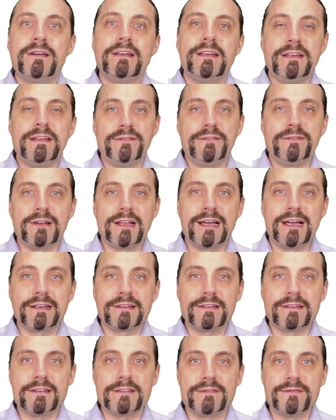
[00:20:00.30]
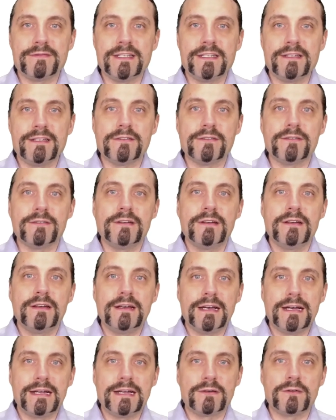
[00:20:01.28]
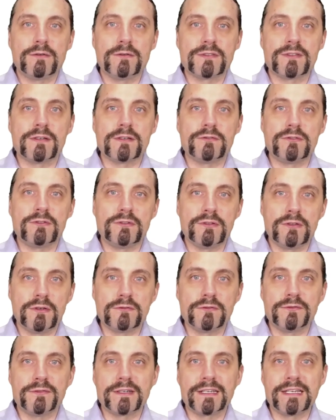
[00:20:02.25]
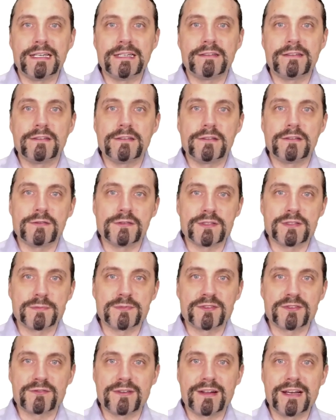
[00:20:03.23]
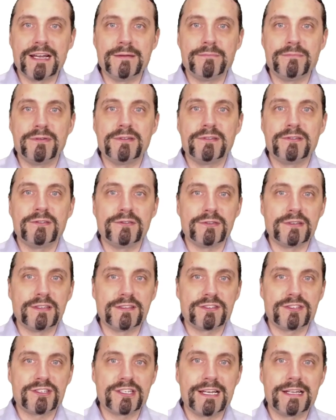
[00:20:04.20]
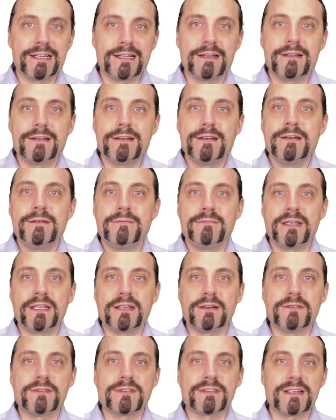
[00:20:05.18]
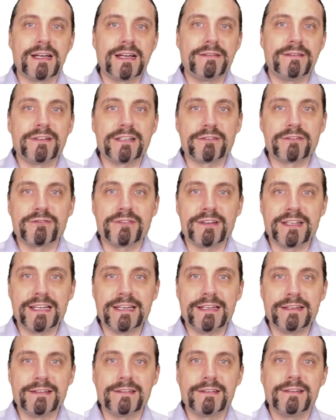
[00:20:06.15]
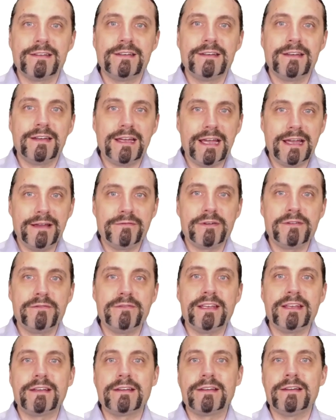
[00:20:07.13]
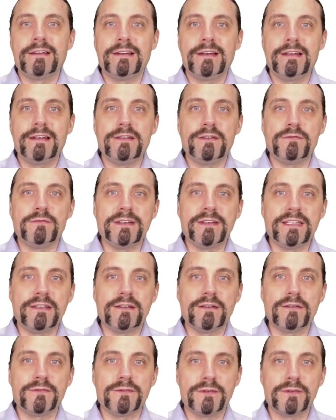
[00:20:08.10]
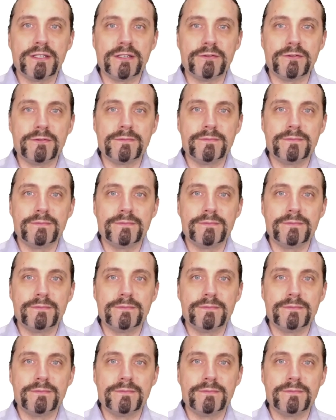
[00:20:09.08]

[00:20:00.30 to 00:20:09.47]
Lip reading: if you liked this video, and also don't forget to subscribe to this channel because I will create every week a new video for you.